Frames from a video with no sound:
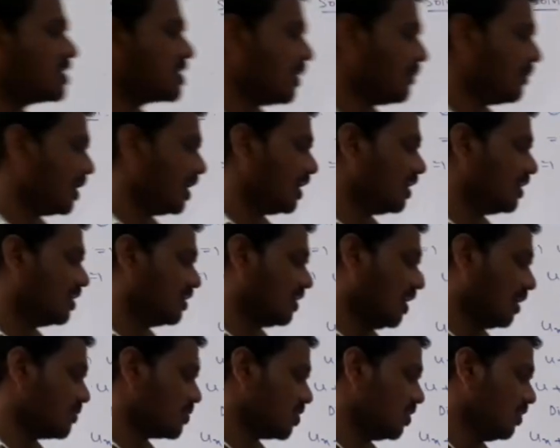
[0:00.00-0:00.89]
separate
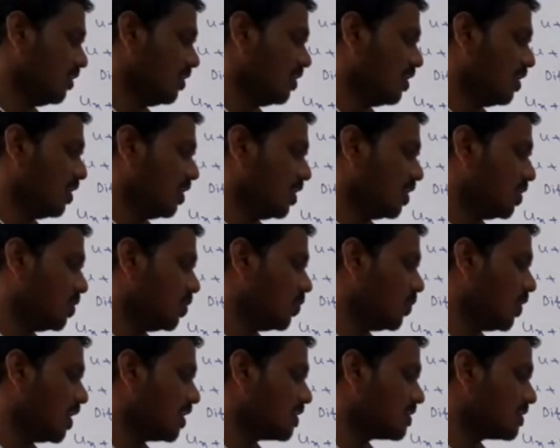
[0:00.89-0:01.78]
terms,
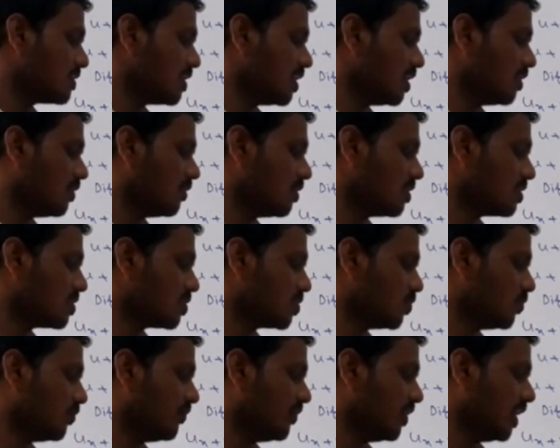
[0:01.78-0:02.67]
ux is equals
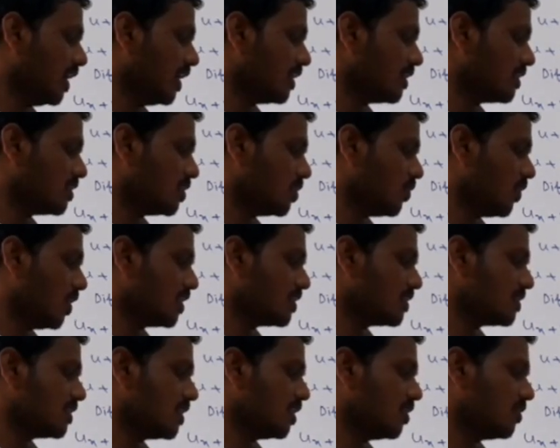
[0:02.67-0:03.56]
to vx,
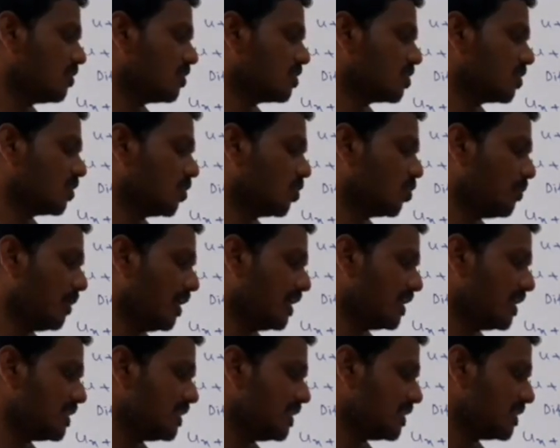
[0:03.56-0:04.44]
ux is equals to 2
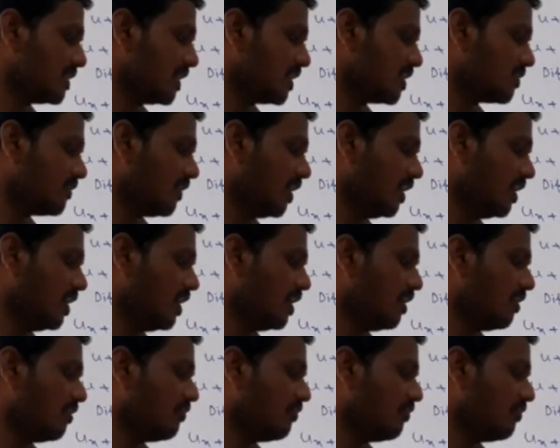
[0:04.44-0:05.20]
minus 6xy,